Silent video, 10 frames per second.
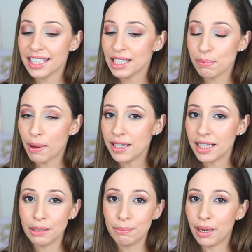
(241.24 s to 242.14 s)

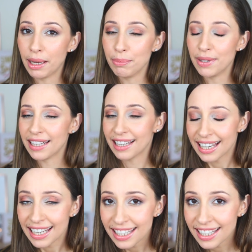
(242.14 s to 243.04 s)
inspired by
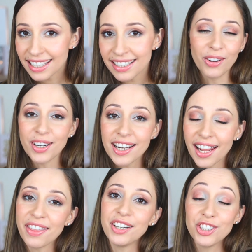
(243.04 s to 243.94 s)
Berlin or
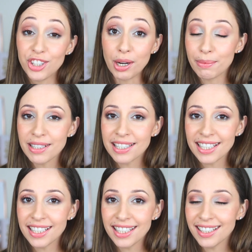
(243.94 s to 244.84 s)
another German
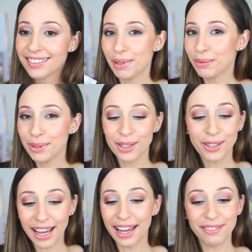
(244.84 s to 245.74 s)
city, but we
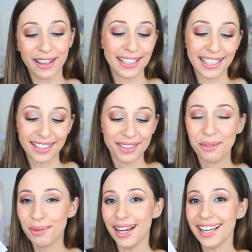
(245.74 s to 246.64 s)
don't have any.
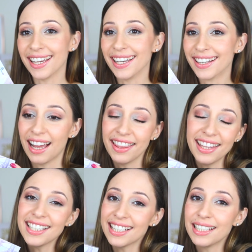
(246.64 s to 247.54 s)
Why? I
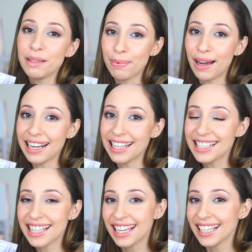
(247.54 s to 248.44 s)
think city
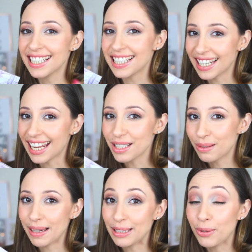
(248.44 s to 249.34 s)
palettes is a nice
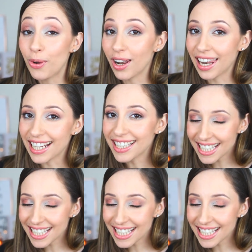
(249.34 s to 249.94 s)
way to collect